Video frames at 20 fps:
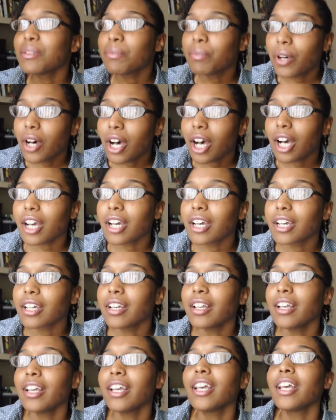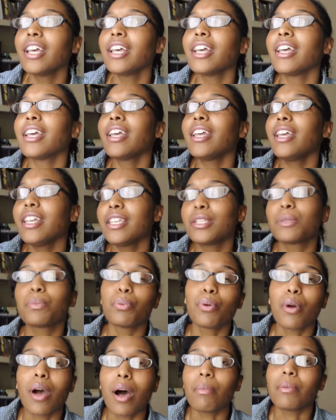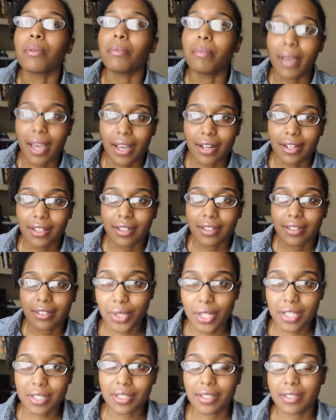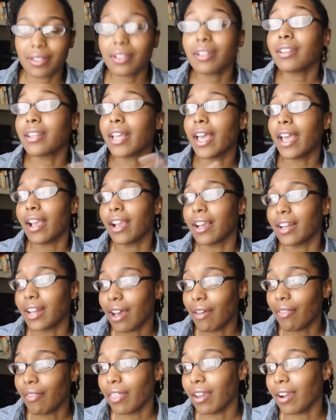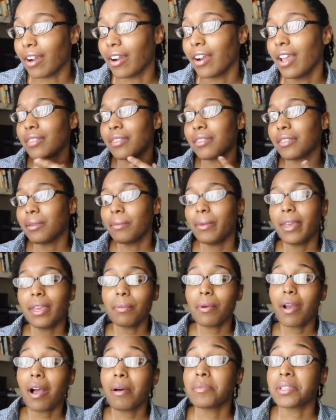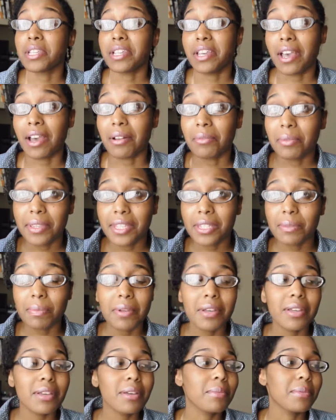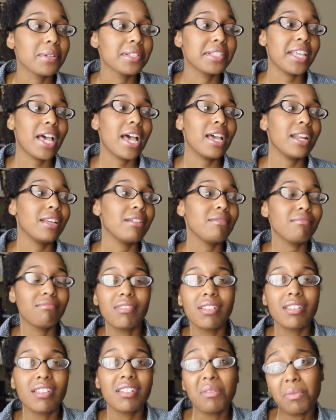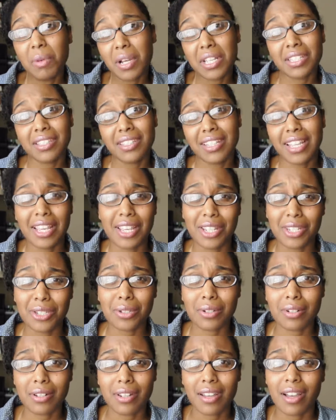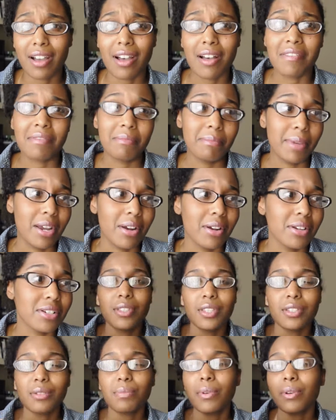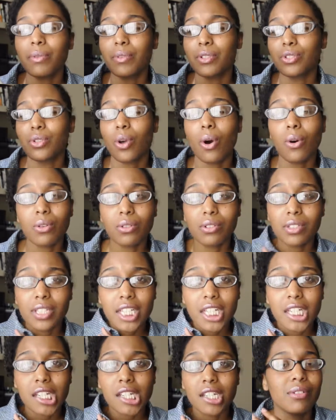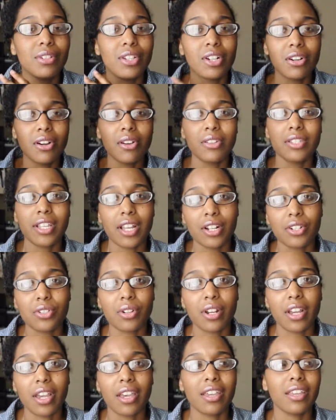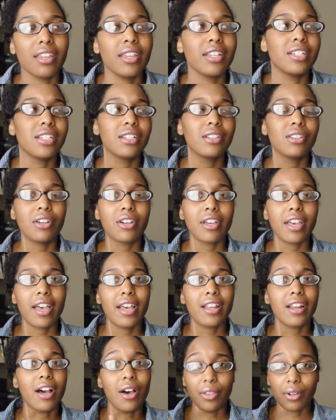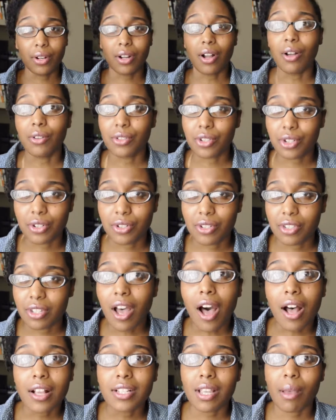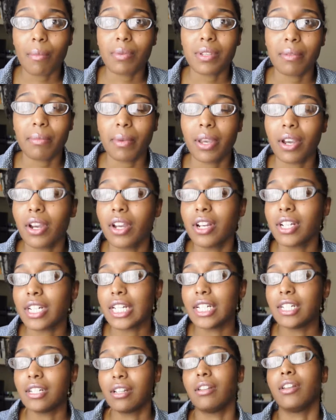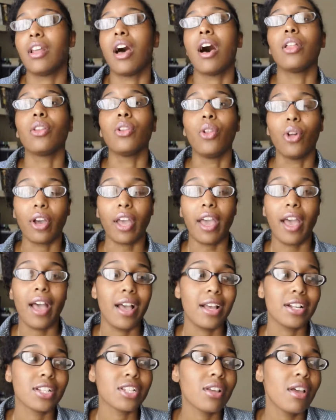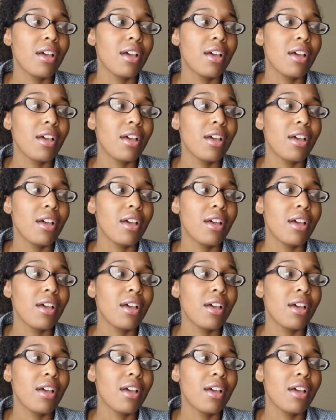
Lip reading: book is problematic. Just laying it out there. The main problems I had with this book was that it really wasn't the history of marriage. This book was totally Eurocentric. It didn't look at other cultures' concepts of marriage. It did not look at